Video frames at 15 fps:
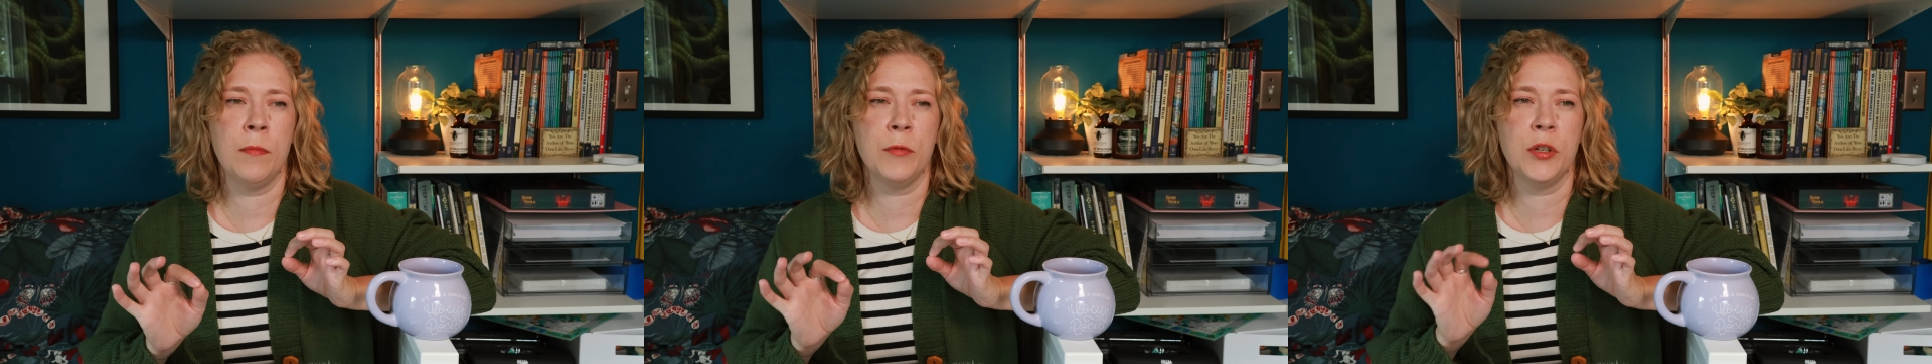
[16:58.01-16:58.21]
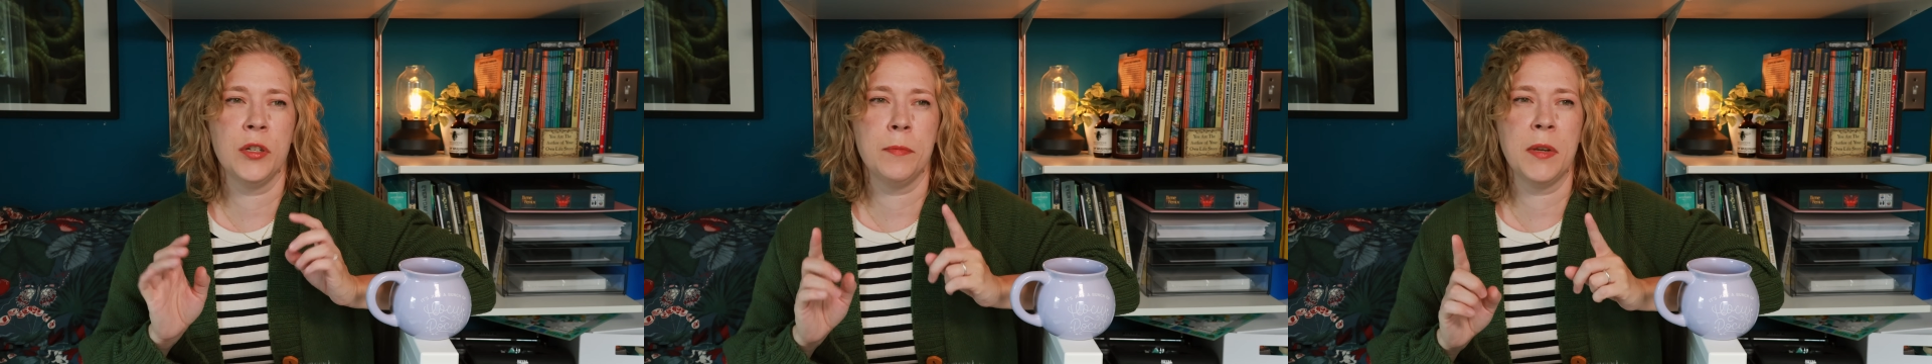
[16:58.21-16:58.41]

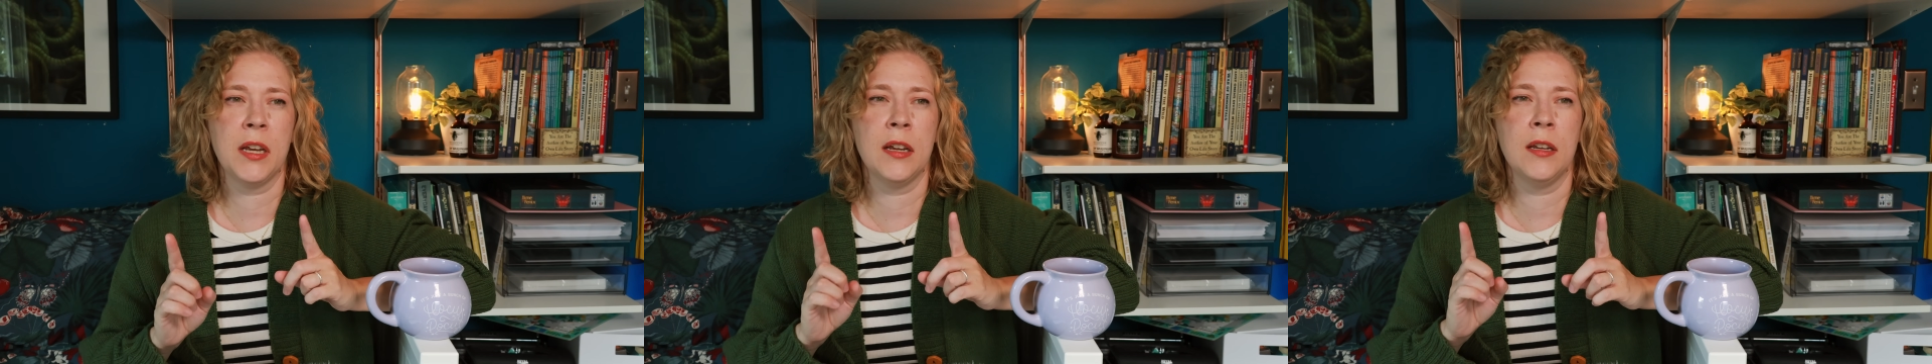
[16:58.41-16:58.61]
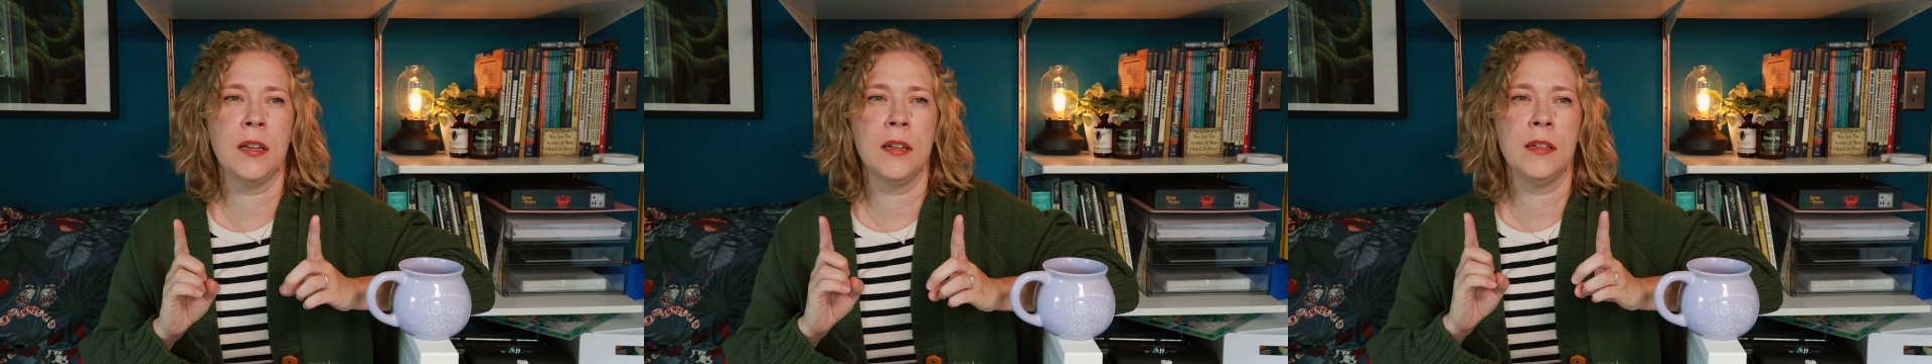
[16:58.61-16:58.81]
just
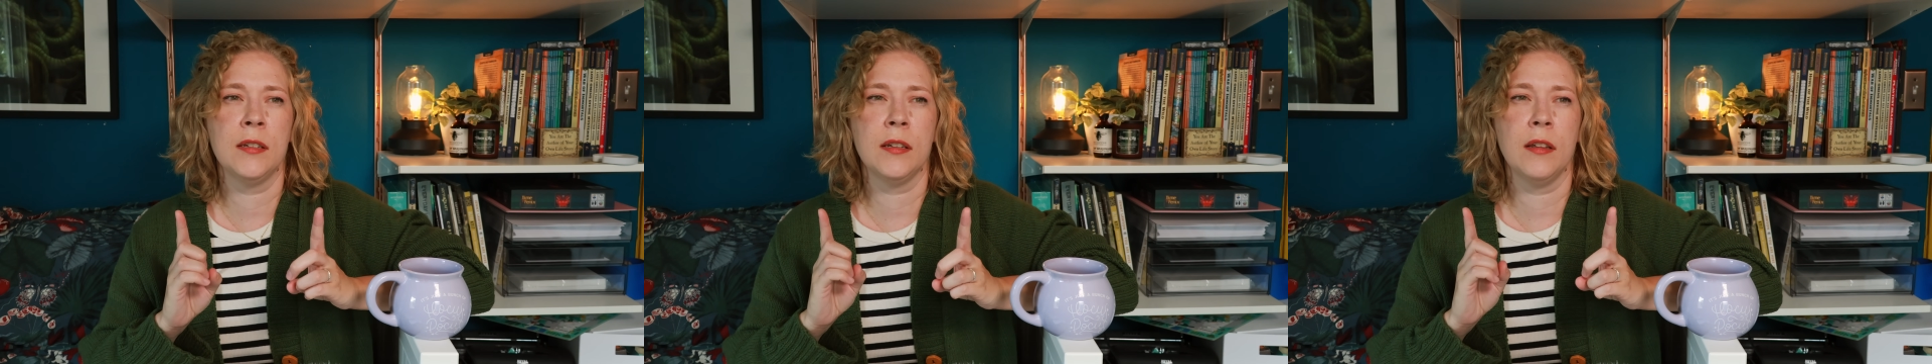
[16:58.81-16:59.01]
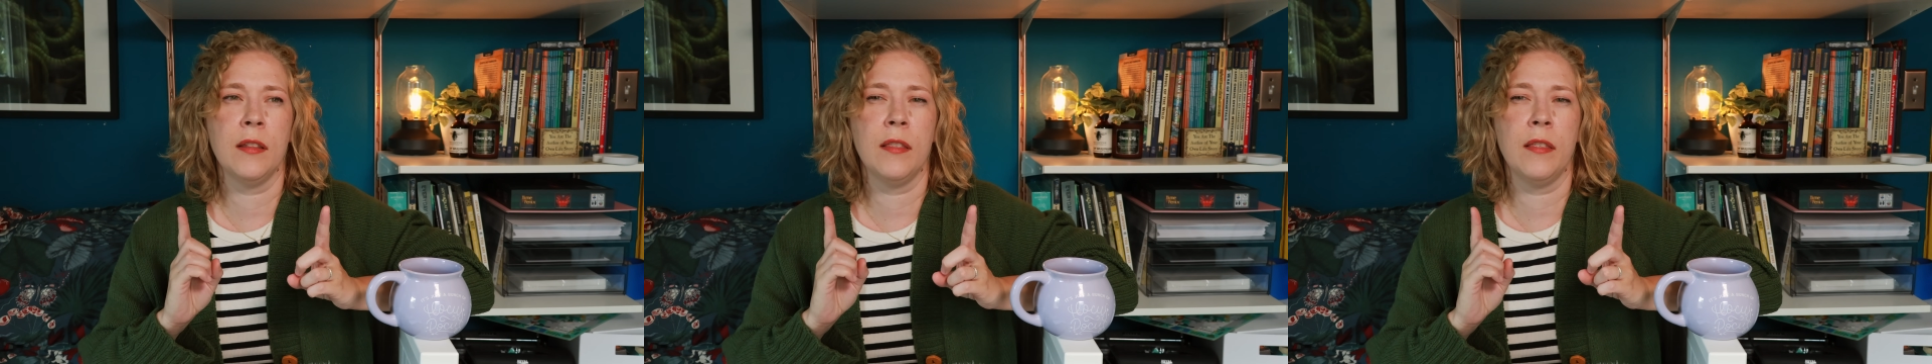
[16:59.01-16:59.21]

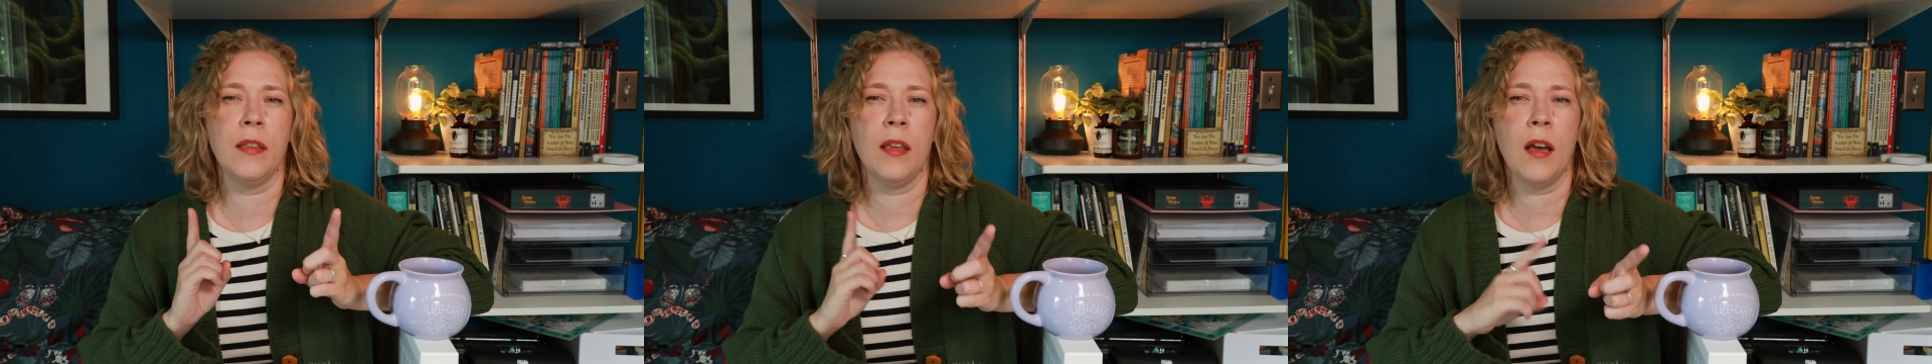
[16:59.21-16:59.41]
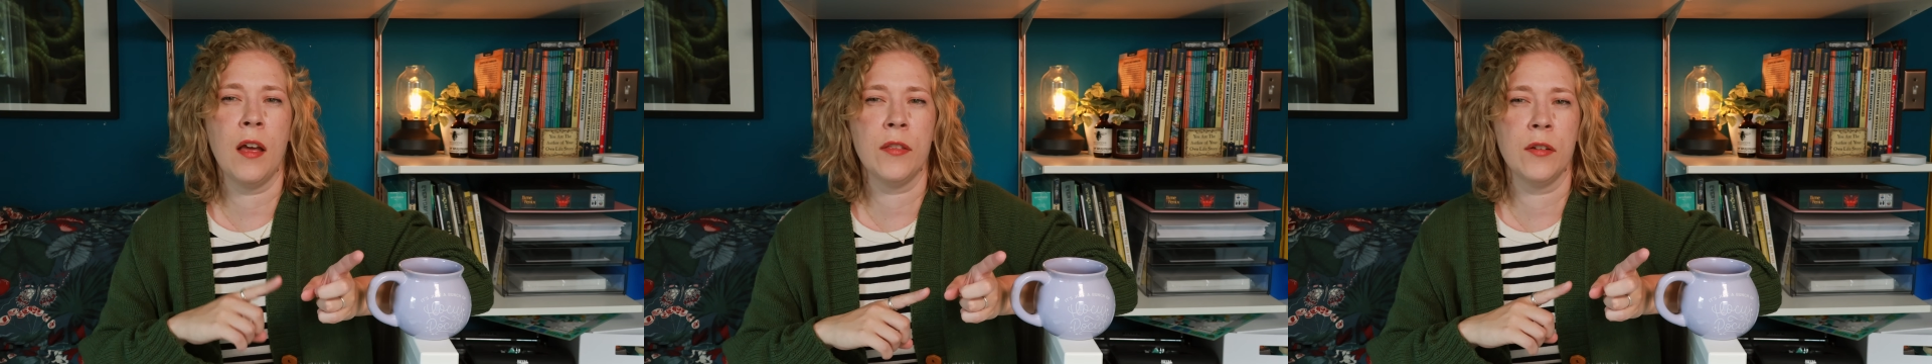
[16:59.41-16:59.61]
because
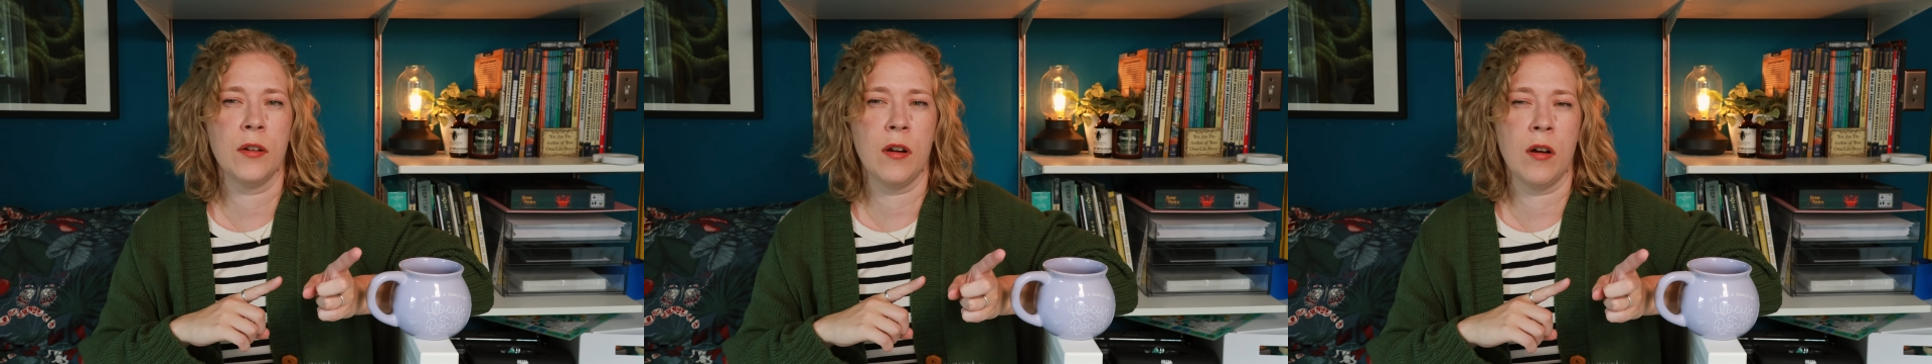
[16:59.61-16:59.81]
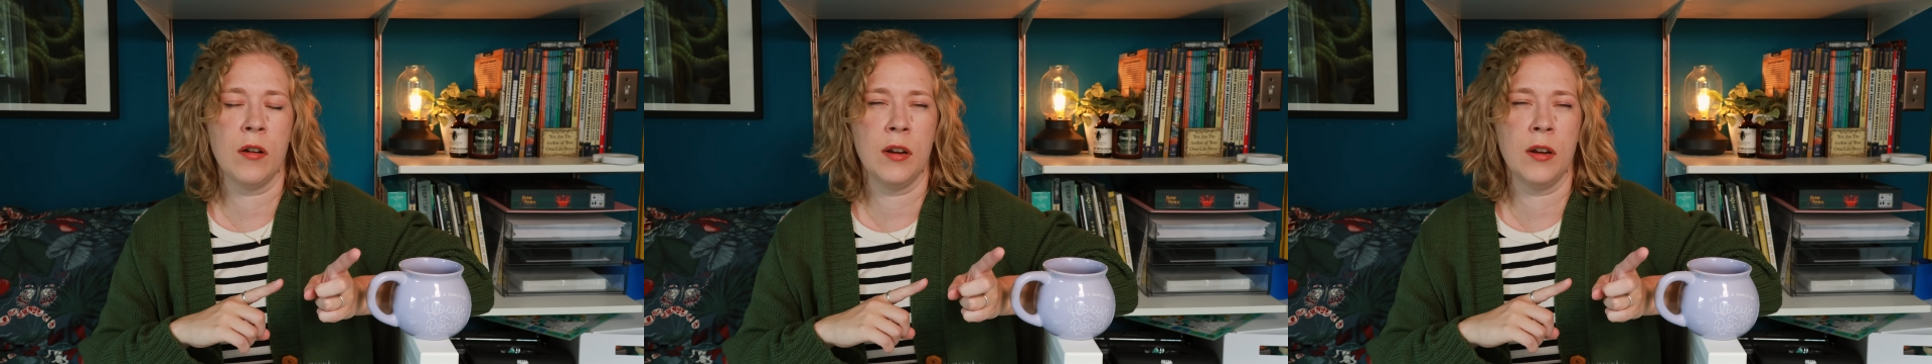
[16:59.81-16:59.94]
the other